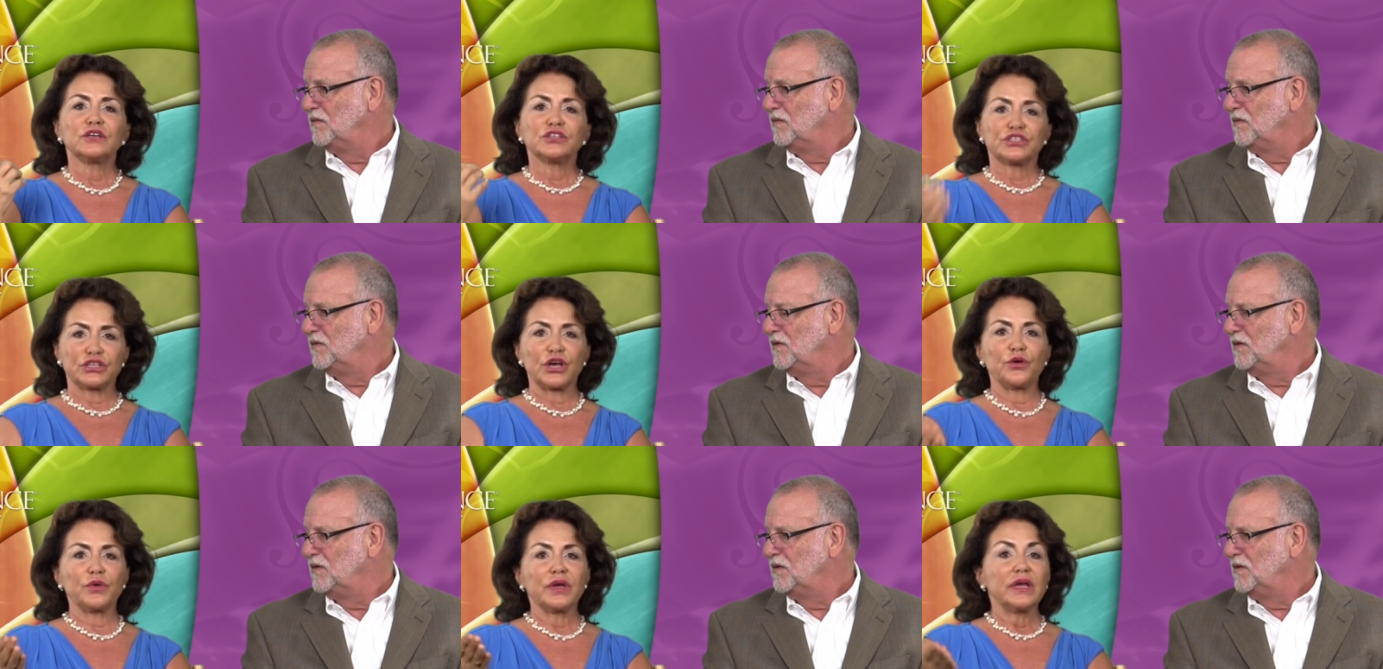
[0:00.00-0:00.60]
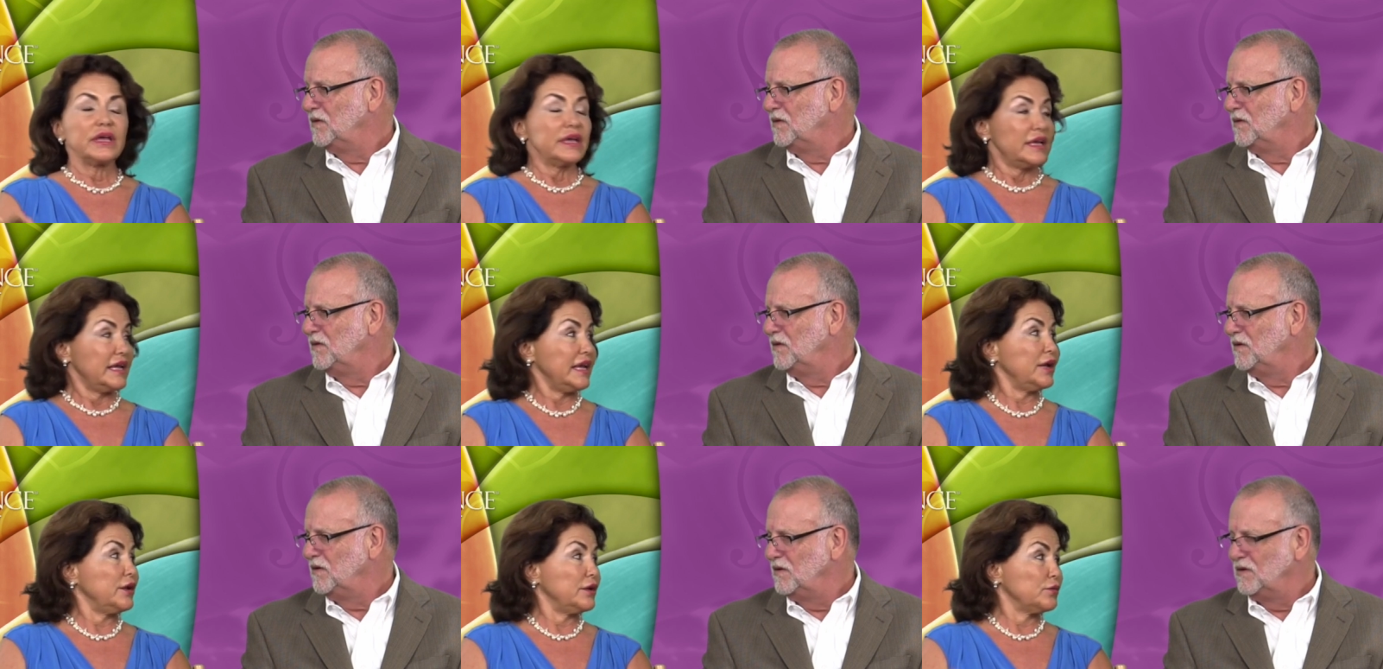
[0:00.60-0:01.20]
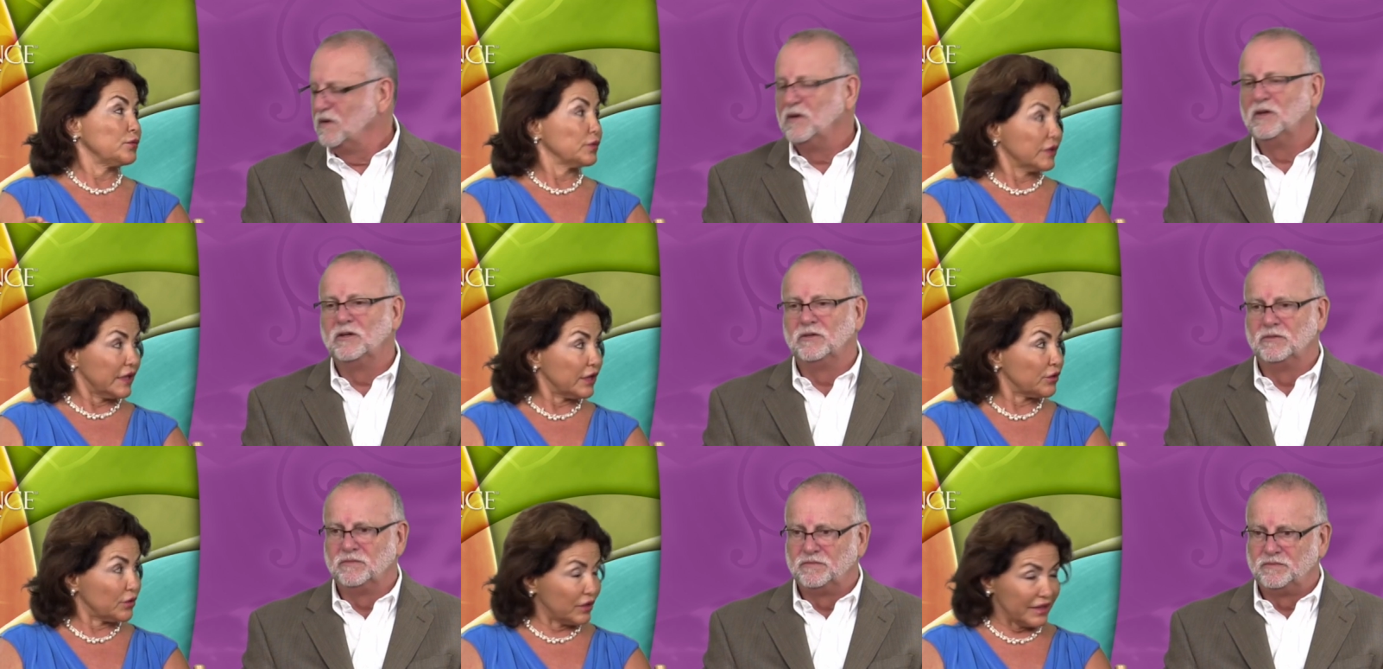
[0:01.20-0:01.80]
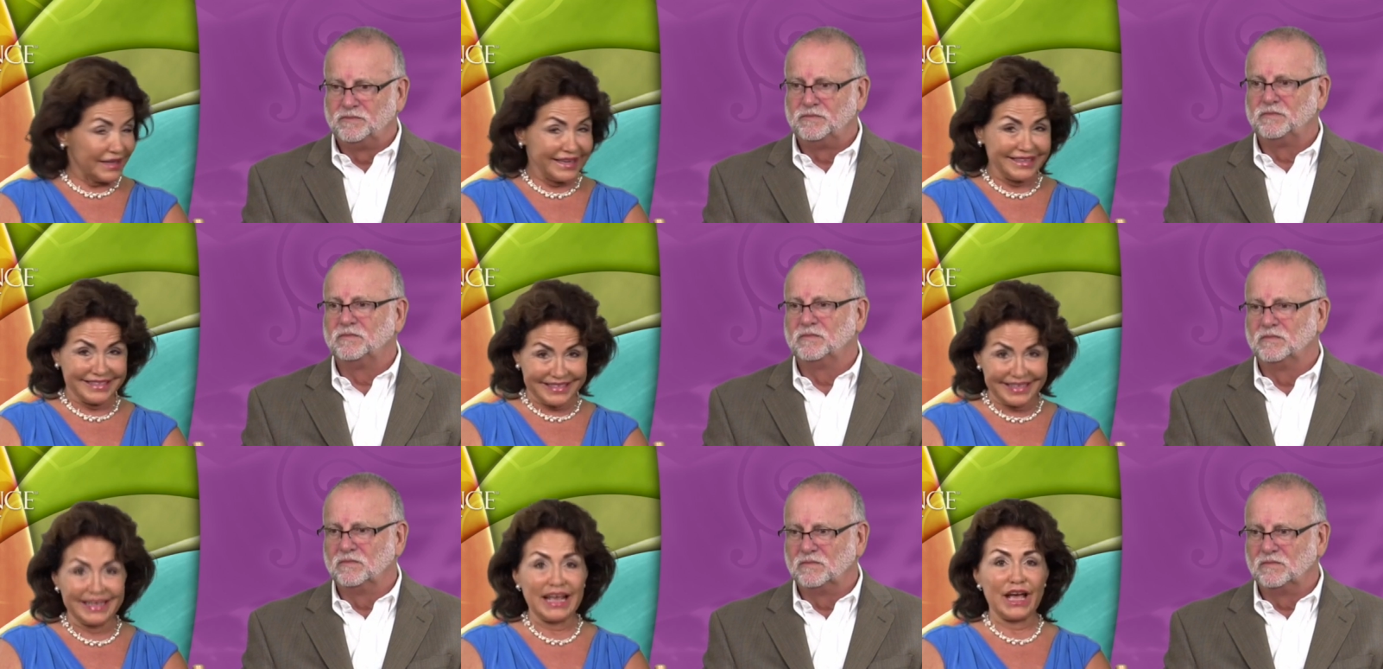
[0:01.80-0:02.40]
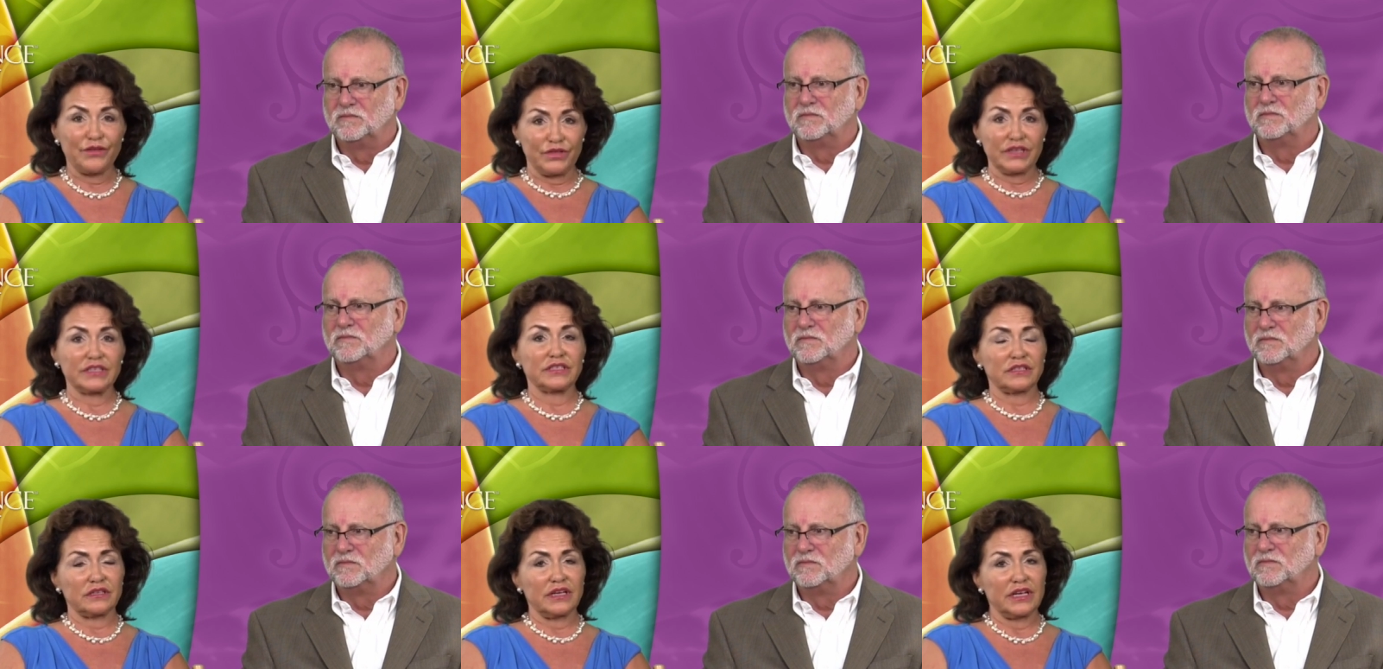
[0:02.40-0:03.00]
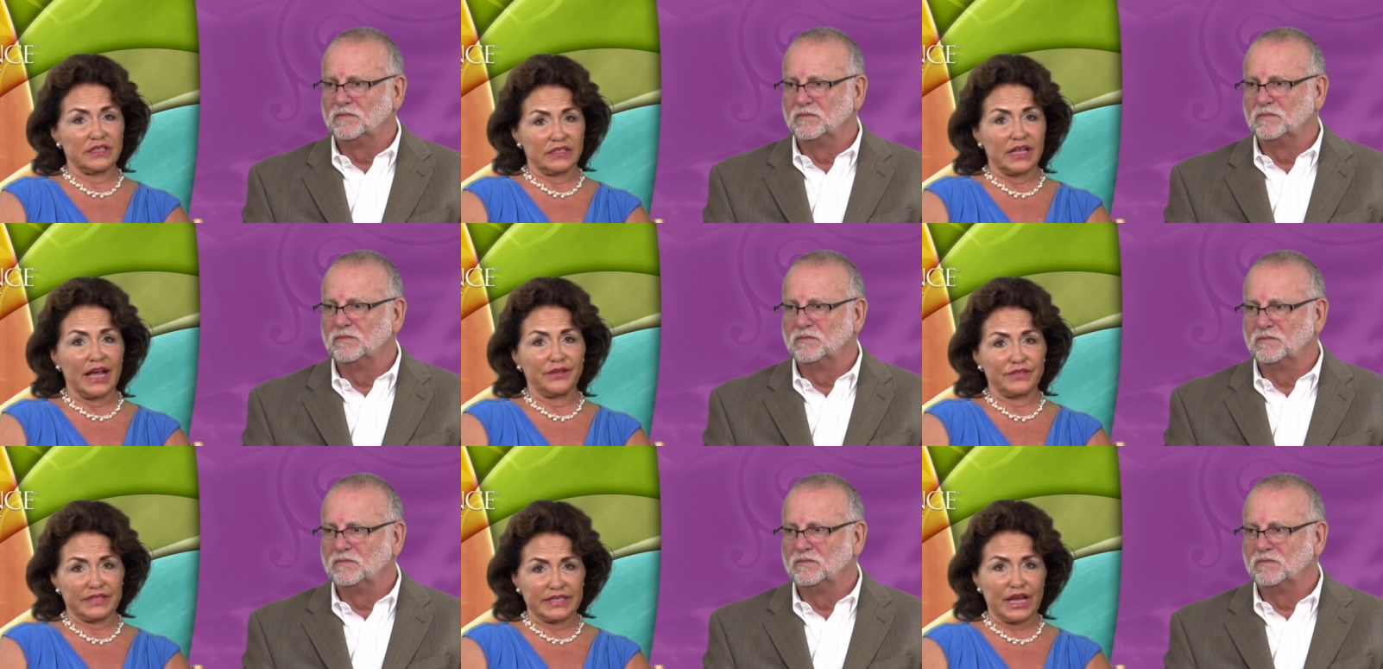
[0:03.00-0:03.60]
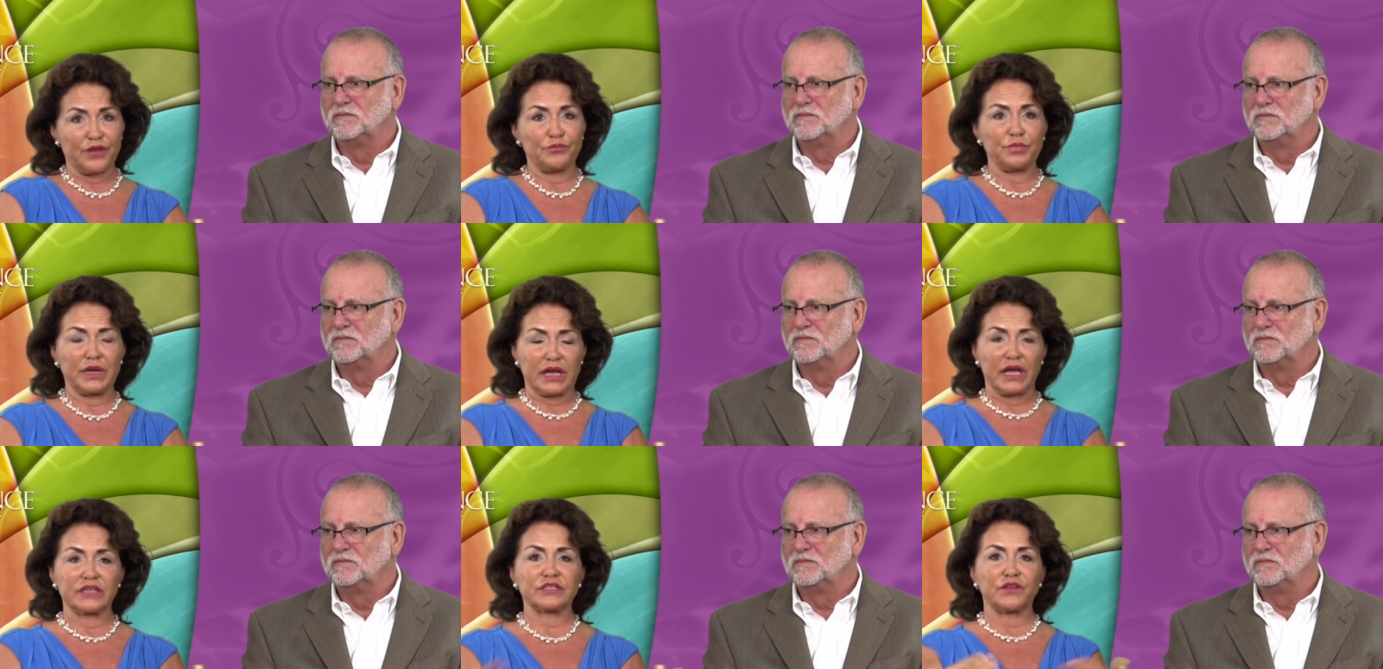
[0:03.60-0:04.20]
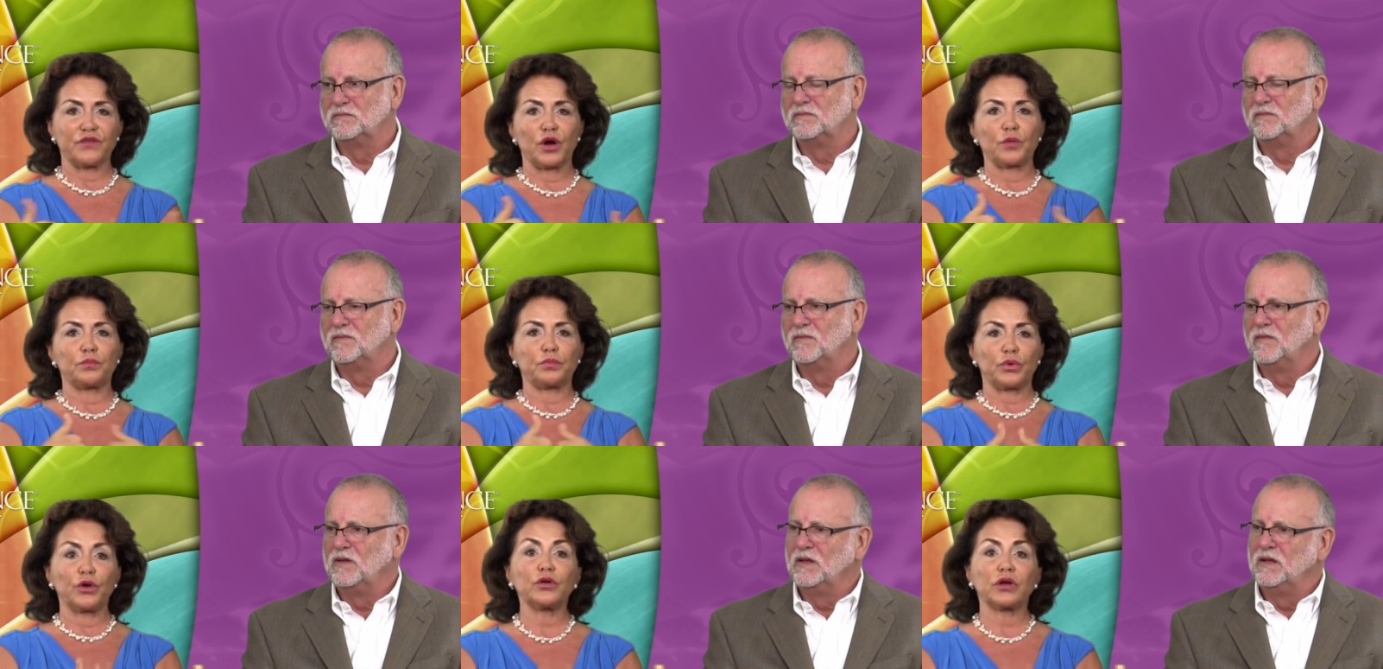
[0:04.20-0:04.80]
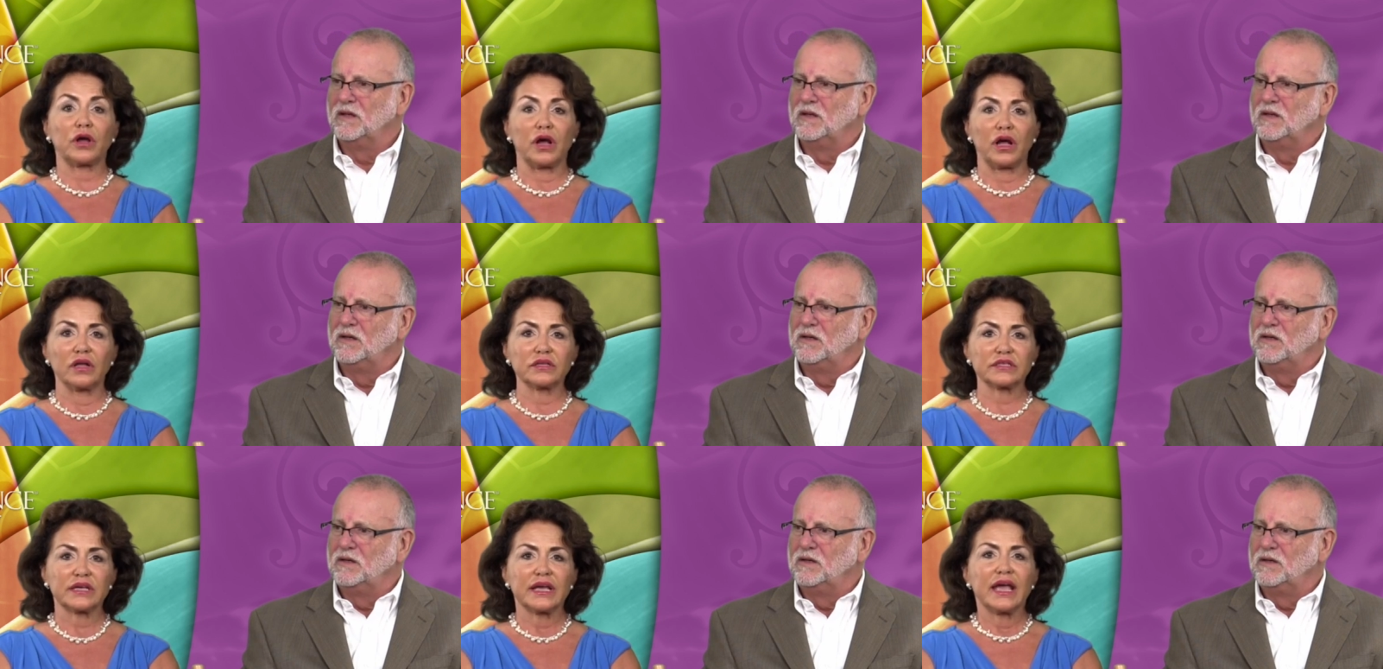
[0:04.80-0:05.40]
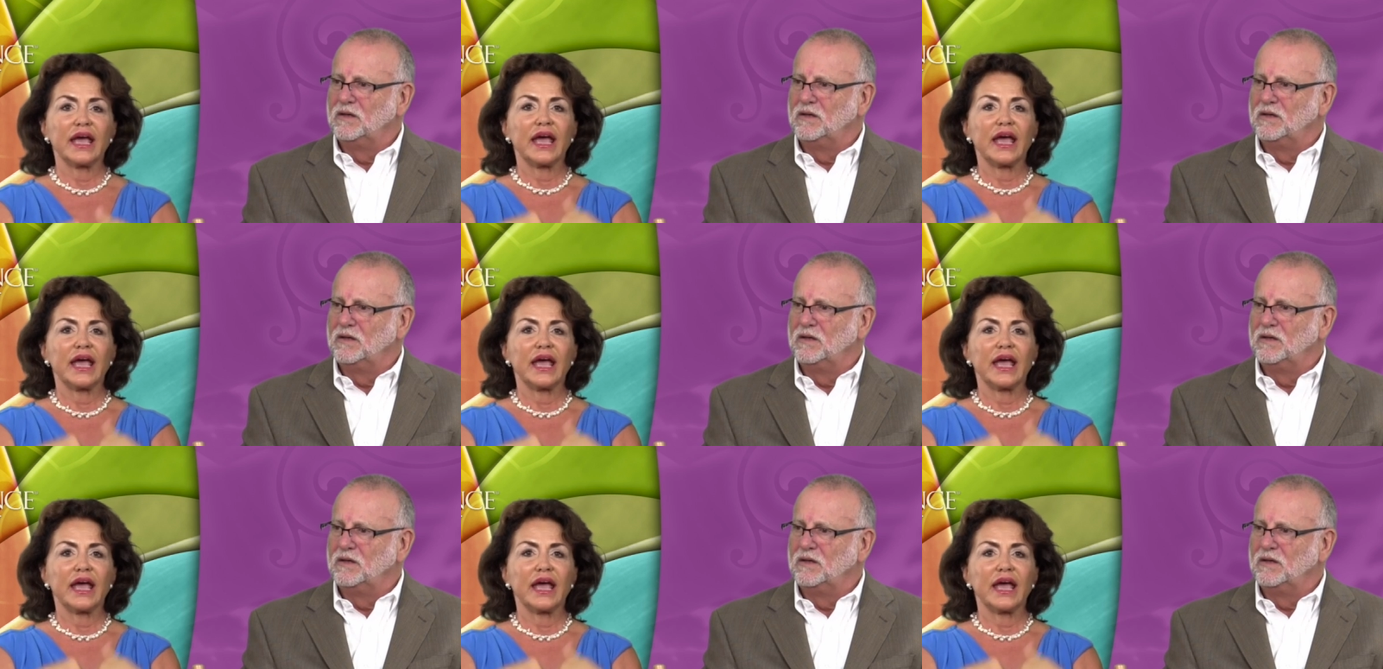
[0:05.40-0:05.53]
Speaker 1: So he literally did have his his life saved because of our protocols